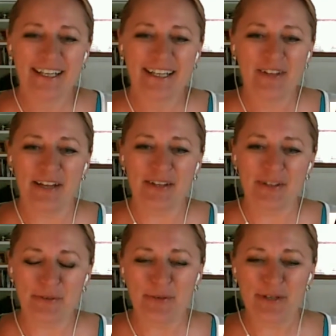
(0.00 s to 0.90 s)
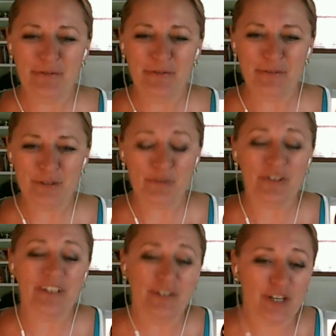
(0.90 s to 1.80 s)
that you could have
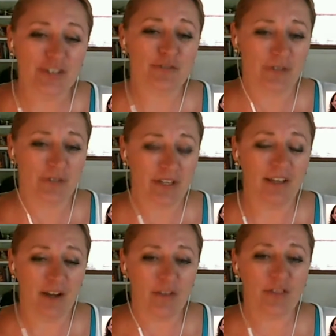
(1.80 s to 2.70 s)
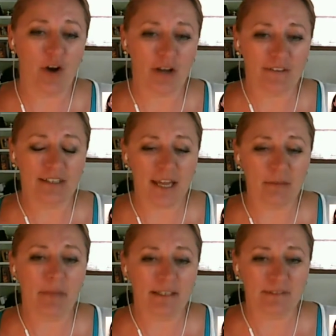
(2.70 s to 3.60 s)
chosen, and the judges really thought
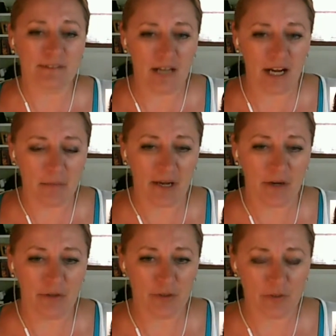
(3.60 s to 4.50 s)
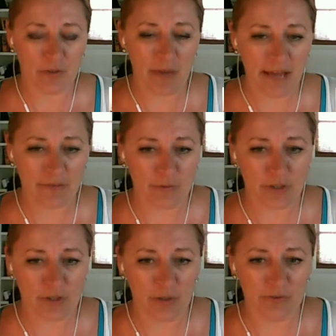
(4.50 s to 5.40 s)
that meant a lot about the path you
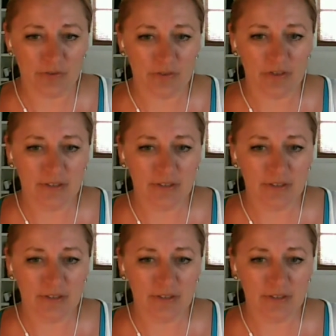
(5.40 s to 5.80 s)
chose.